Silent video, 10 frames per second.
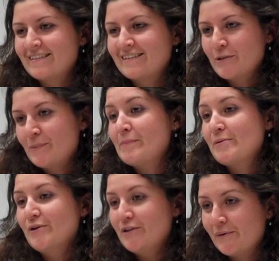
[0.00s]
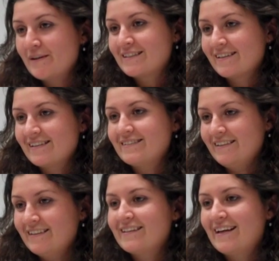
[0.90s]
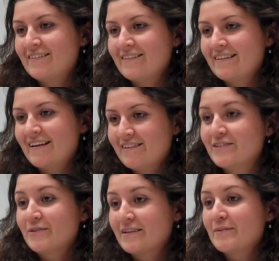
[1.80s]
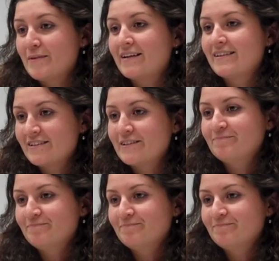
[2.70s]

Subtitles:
two people who know each other sitting down and talking about an issue.